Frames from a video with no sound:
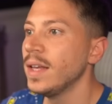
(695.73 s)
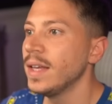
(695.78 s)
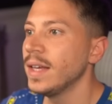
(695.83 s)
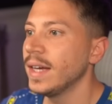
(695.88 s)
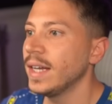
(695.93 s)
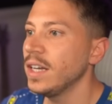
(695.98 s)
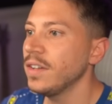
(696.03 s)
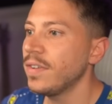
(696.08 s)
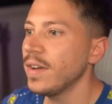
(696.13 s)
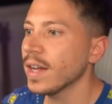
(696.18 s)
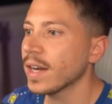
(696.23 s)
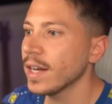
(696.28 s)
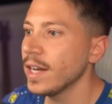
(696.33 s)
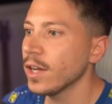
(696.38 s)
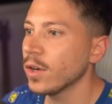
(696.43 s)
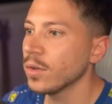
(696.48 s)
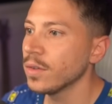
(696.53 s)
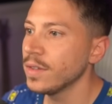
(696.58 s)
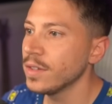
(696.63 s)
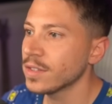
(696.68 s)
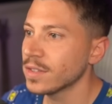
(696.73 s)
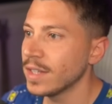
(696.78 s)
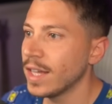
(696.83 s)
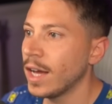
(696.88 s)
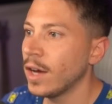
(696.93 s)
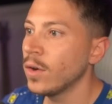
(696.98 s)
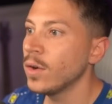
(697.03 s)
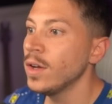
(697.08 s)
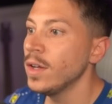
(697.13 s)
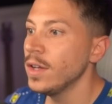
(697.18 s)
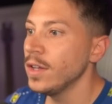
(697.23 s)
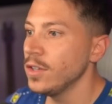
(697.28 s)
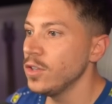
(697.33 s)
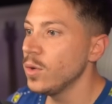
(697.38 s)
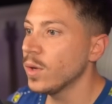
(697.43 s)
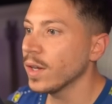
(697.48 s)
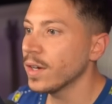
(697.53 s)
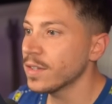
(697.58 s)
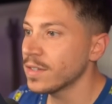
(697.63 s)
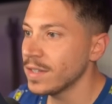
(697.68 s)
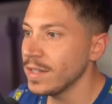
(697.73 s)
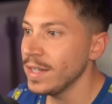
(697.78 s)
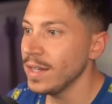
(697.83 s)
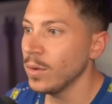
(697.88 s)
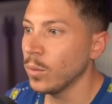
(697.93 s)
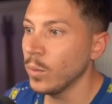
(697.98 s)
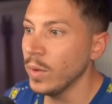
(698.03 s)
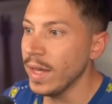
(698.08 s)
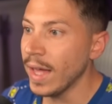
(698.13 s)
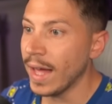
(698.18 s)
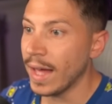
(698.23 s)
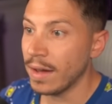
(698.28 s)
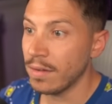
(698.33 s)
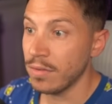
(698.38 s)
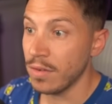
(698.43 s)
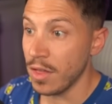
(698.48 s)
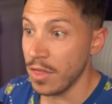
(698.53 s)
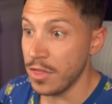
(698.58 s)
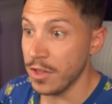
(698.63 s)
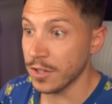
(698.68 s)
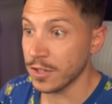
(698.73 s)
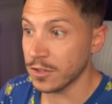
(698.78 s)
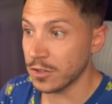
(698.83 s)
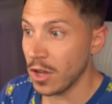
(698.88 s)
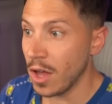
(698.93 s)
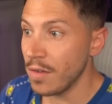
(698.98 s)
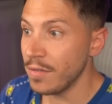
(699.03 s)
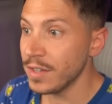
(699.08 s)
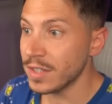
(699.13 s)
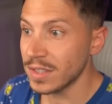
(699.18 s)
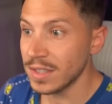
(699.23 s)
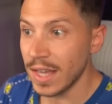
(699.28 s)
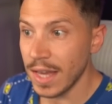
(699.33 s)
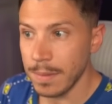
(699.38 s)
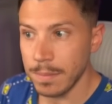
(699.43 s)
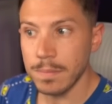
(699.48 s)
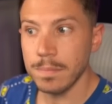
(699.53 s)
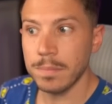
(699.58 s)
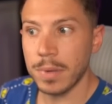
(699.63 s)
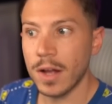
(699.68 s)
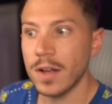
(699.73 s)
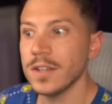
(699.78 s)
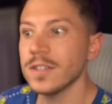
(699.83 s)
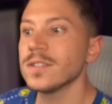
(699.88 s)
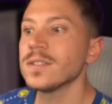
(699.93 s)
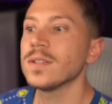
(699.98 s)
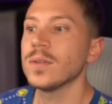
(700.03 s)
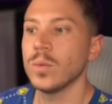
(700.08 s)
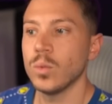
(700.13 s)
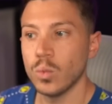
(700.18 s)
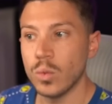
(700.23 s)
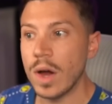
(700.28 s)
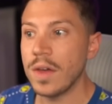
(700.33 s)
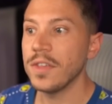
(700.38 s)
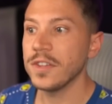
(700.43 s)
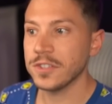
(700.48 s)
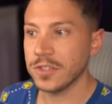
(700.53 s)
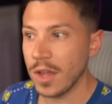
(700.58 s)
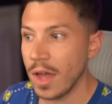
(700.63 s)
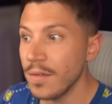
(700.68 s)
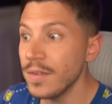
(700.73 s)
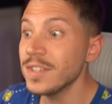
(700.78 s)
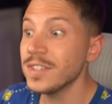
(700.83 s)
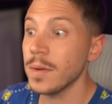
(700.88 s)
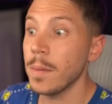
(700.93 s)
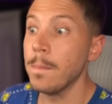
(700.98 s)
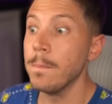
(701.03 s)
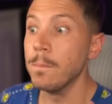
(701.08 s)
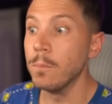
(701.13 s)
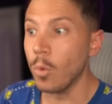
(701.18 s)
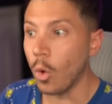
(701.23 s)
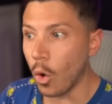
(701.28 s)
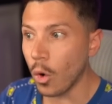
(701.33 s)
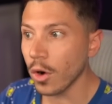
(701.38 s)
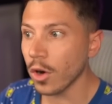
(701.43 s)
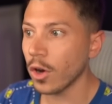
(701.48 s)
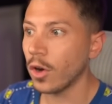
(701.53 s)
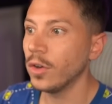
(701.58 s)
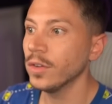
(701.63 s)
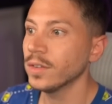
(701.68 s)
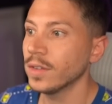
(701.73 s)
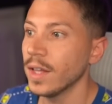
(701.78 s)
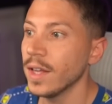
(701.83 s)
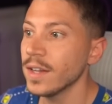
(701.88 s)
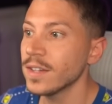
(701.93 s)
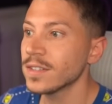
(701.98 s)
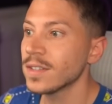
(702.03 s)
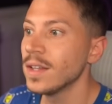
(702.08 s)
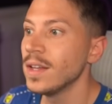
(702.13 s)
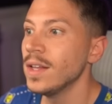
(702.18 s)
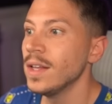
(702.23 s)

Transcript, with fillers: And if I click on this now, you can see we have the service name passed, weather service, more context.